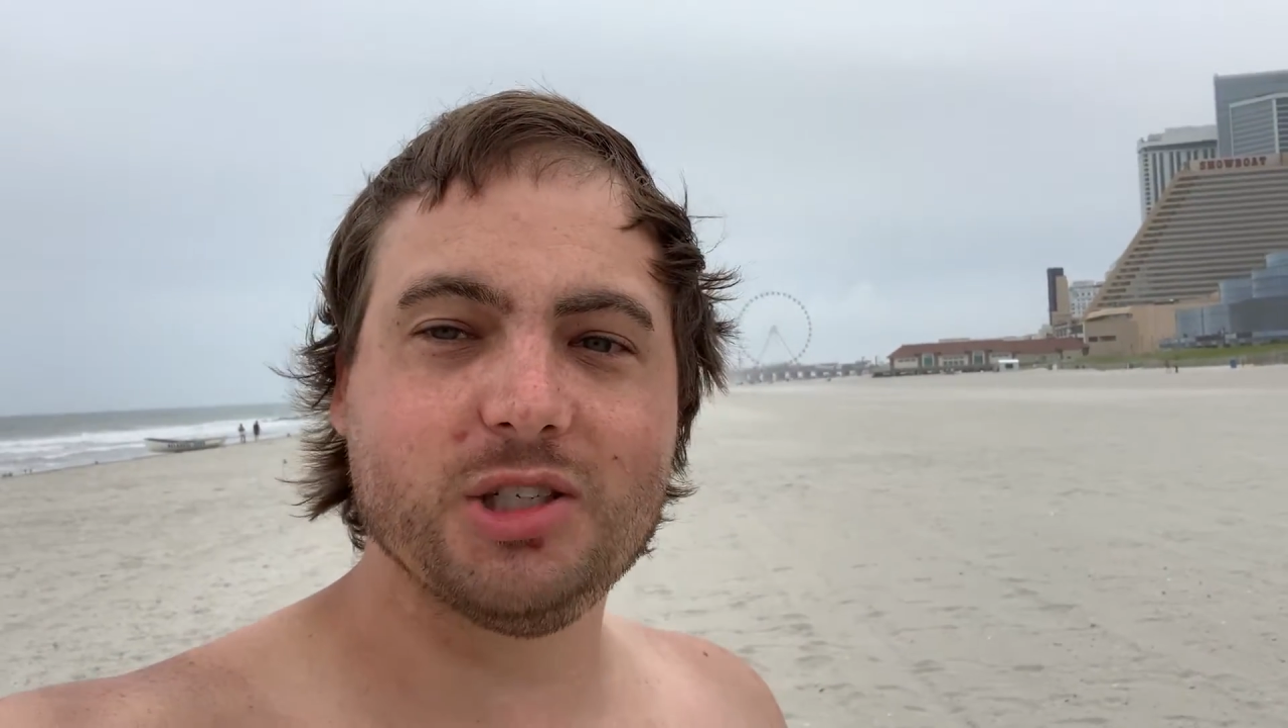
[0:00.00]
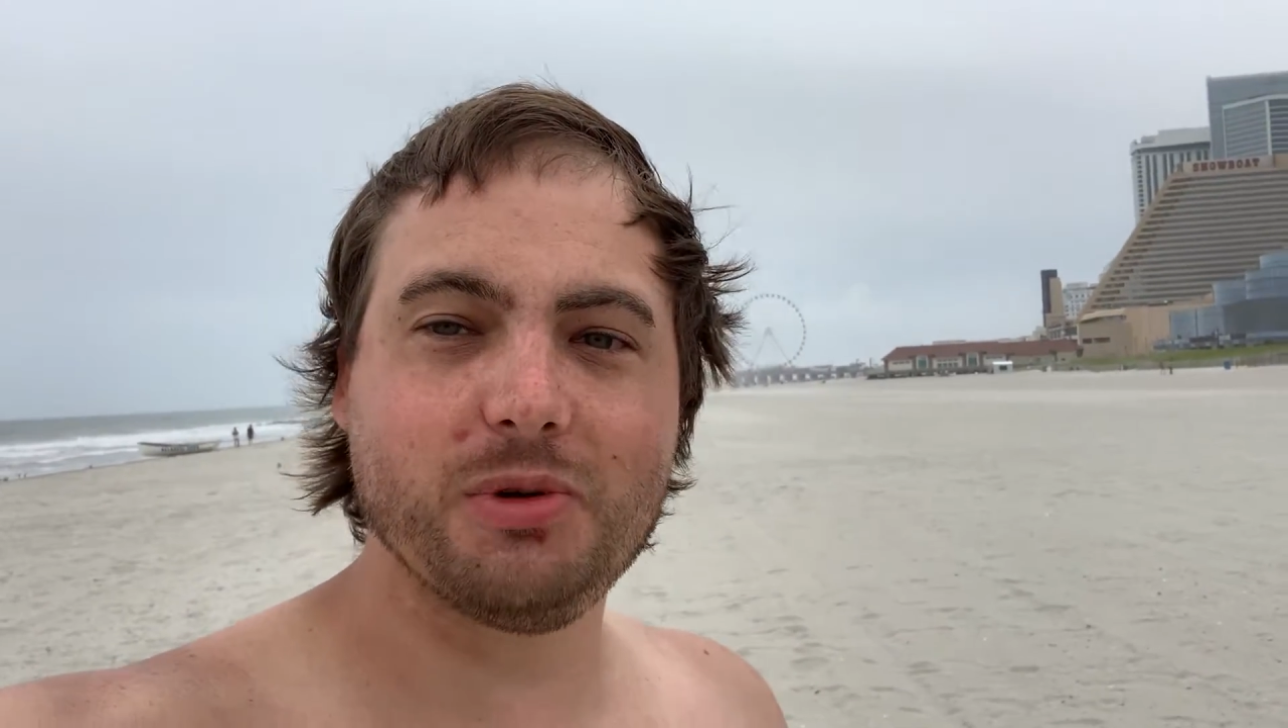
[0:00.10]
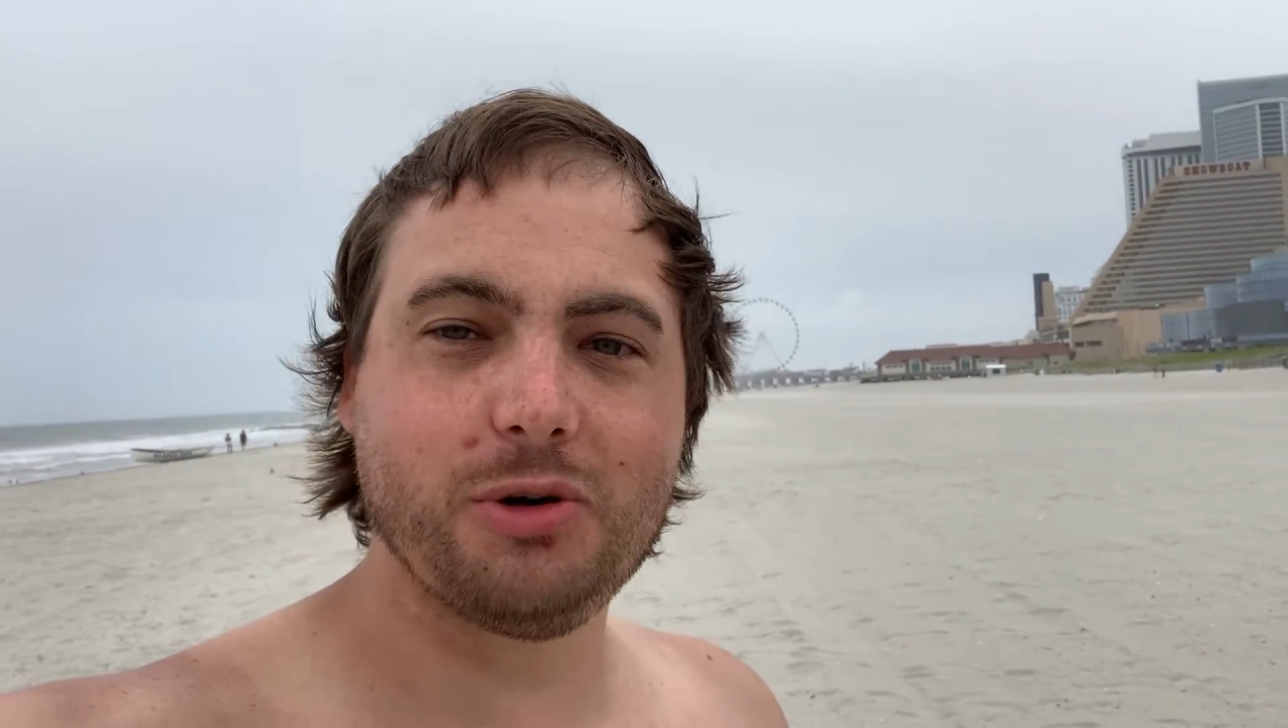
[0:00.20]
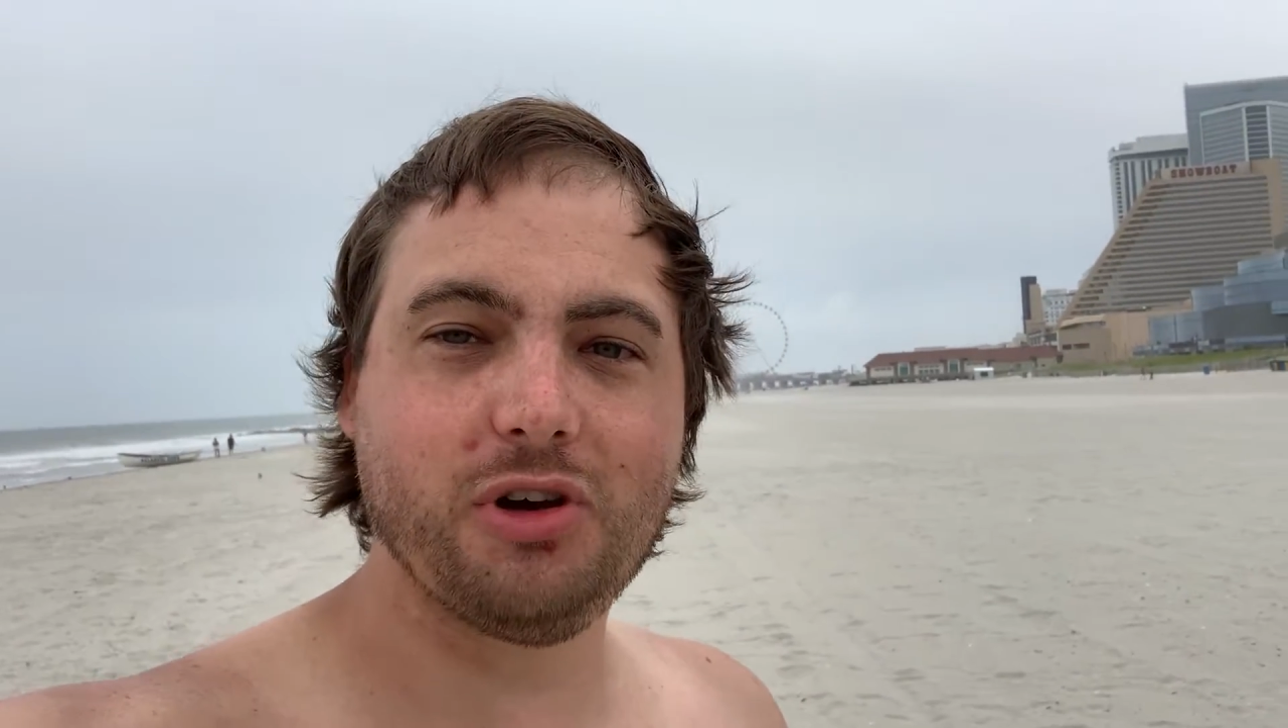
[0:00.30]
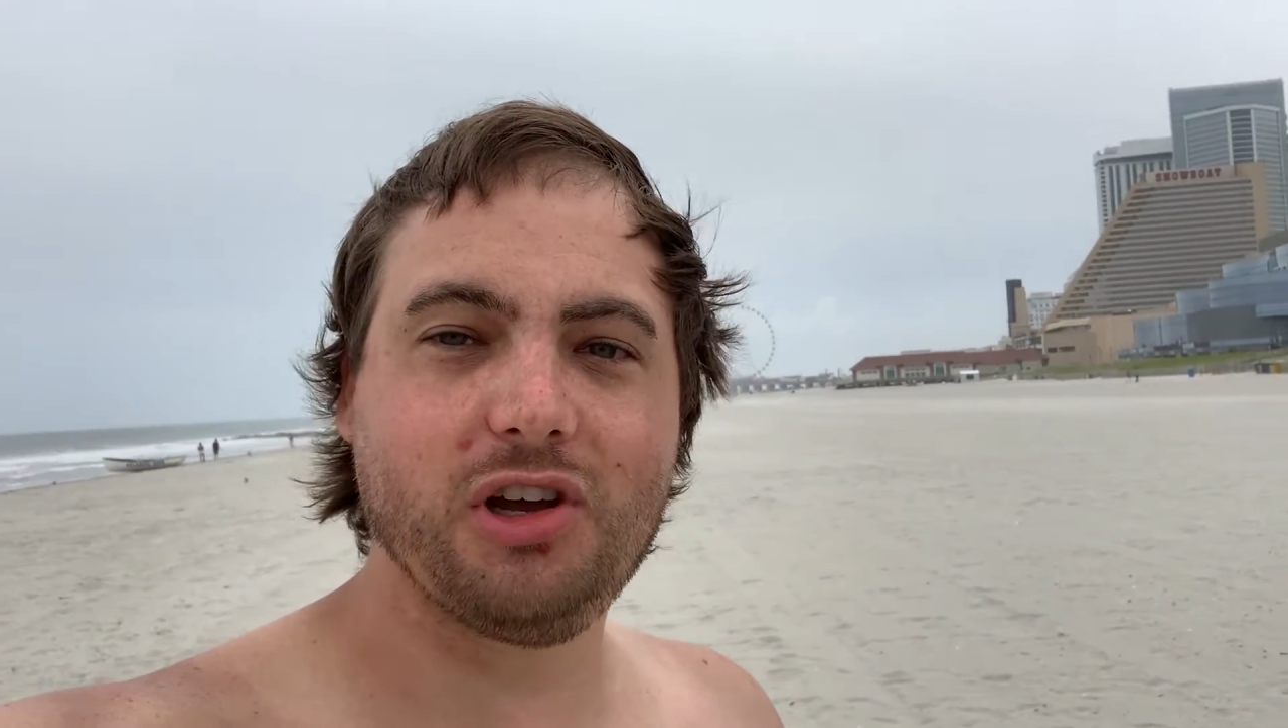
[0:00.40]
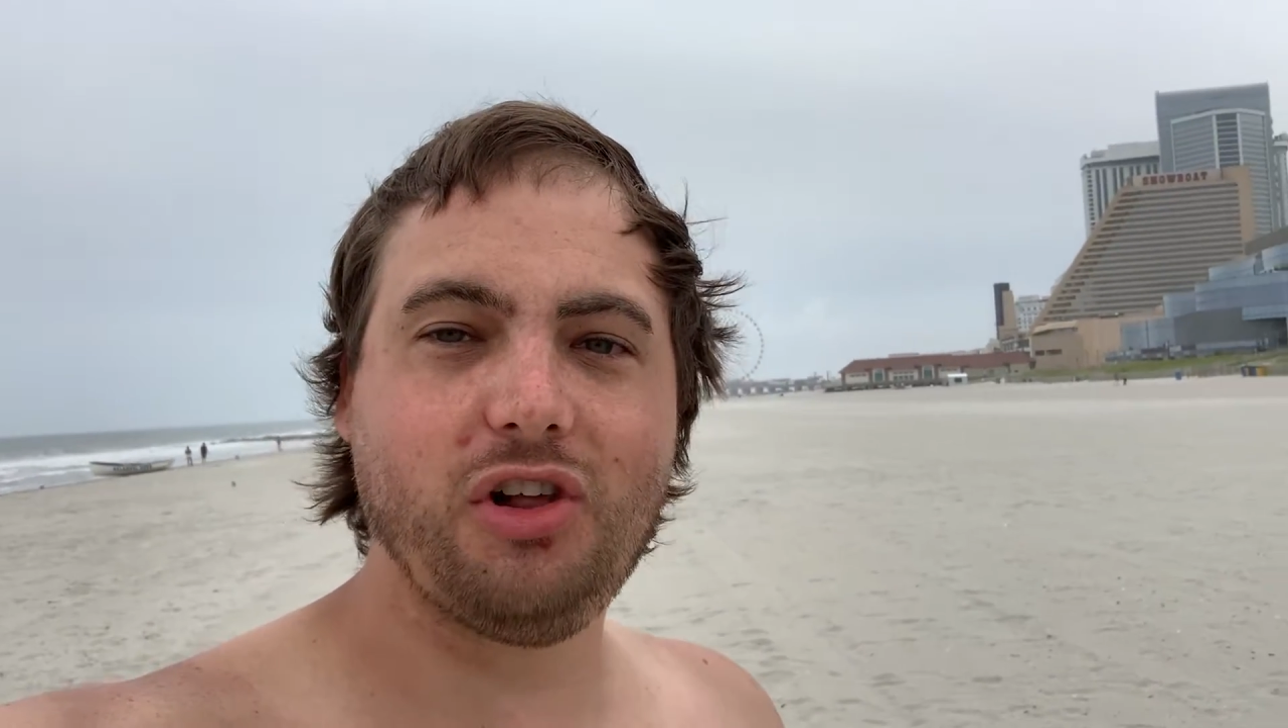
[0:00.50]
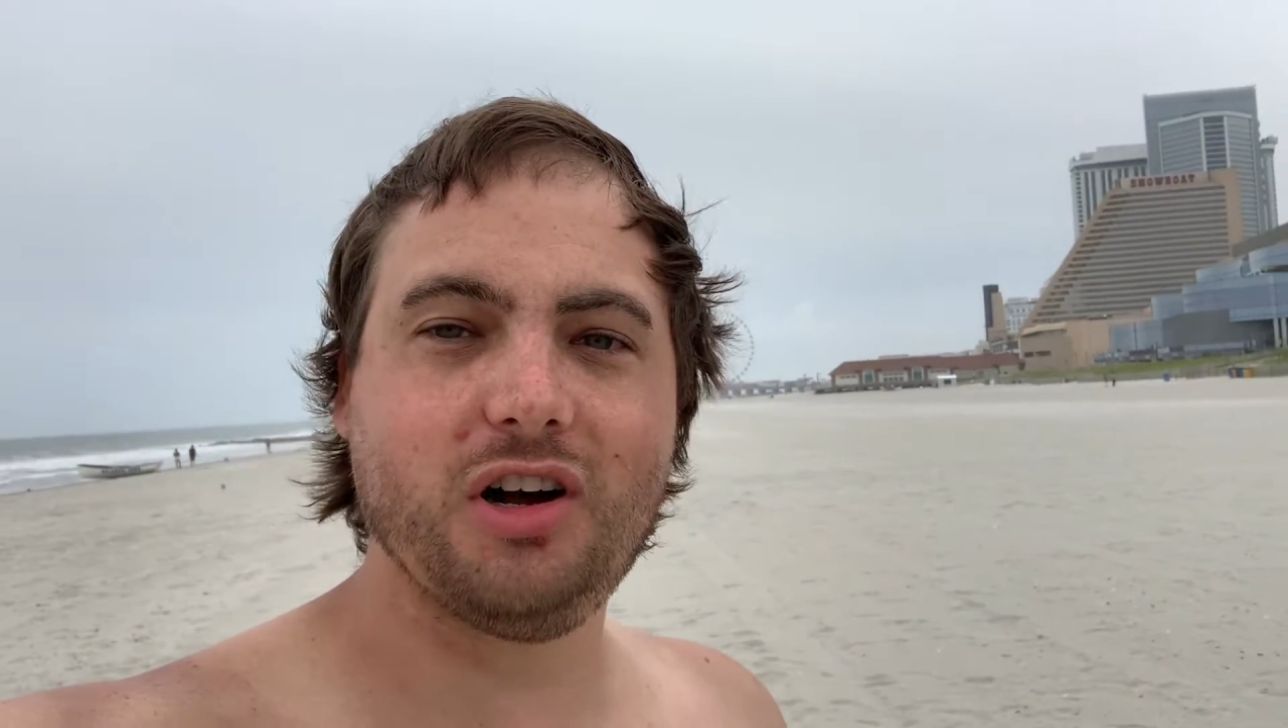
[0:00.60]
It's been a really